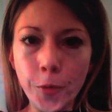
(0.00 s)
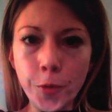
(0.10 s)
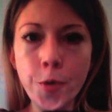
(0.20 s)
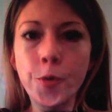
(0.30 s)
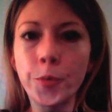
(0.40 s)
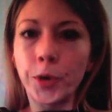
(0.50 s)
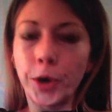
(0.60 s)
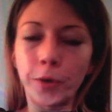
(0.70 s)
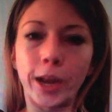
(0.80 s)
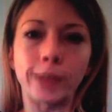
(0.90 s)
2
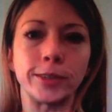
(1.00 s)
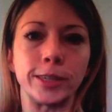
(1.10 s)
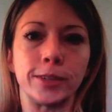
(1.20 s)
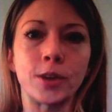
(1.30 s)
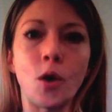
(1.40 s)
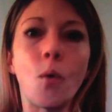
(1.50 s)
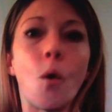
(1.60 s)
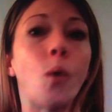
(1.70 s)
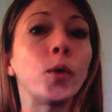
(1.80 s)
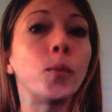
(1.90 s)
rear raises,
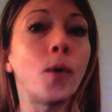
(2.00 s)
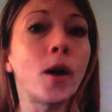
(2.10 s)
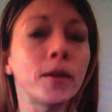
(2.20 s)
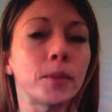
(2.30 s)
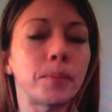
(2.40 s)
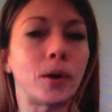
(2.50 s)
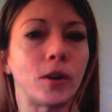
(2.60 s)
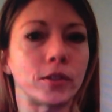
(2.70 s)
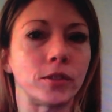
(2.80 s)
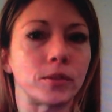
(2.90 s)
only 1 of the
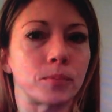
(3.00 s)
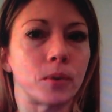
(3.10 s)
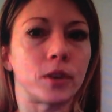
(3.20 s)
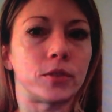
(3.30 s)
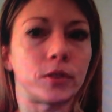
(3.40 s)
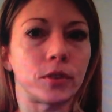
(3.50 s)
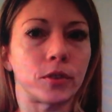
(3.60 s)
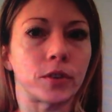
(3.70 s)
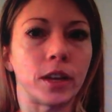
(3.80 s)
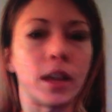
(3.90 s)
pulses, 1, 2,
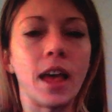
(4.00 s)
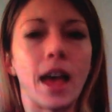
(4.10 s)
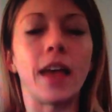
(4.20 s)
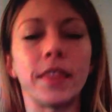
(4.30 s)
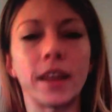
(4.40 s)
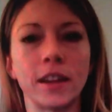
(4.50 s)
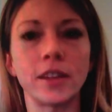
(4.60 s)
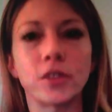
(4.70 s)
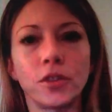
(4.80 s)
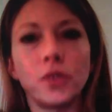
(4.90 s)
3, and then
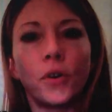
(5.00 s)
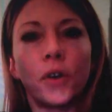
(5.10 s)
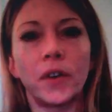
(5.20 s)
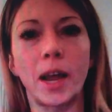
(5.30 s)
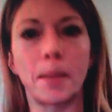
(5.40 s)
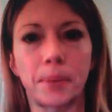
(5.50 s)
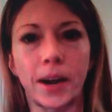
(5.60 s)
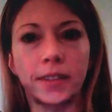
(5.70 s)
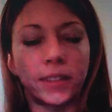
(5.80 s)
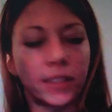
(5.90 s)
2 overhead
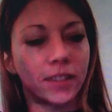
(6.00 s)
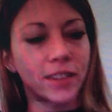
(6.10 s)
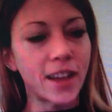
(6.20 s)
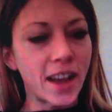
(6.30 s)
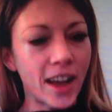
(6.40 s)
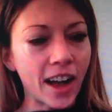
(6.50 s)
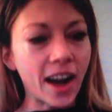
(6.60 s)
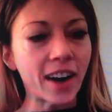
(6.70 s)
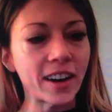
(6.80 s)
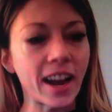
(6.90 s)
presses.
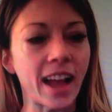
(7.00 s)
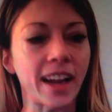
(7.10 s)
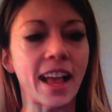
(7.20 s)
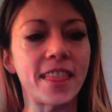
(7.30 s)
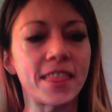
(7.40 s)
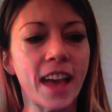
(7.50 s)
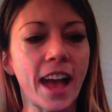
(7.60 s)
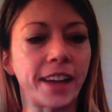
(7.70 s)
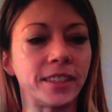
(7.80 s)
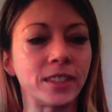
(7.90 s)
All right, and
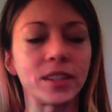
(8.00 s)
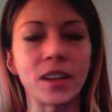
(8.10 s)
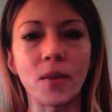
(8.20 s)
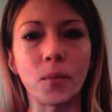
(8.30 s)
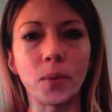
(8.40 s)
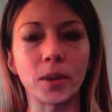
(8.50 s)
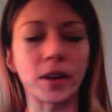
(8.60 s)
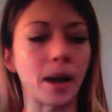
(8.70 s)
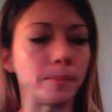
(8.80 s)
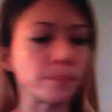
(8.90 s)
then we were
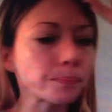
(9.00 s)
done.